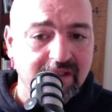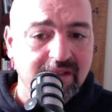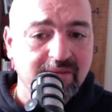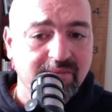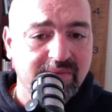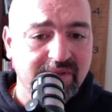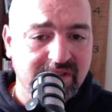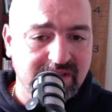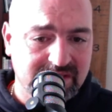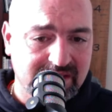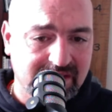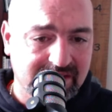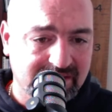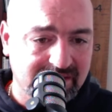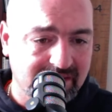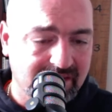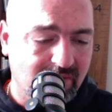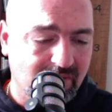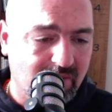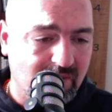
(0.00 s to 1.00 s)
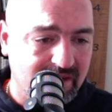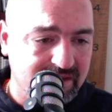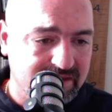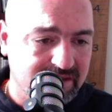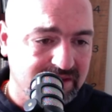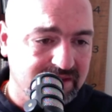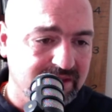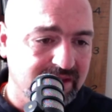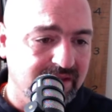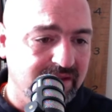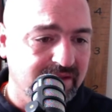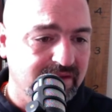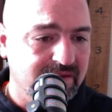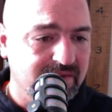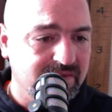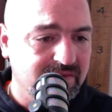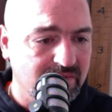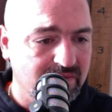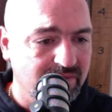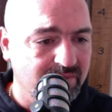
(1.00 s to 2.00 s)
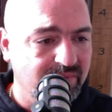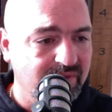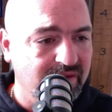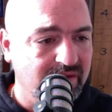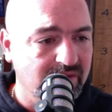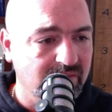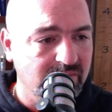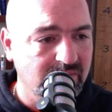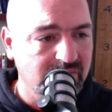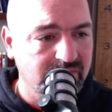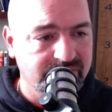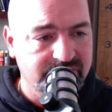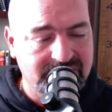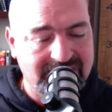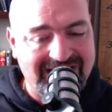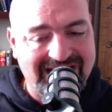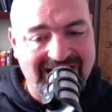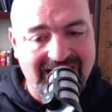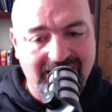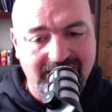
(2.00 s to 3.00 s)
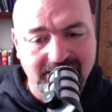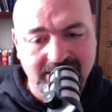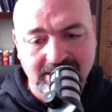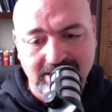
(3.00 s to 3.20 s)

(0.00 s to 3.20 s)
because I think crossing 10 is where the bigger move's at.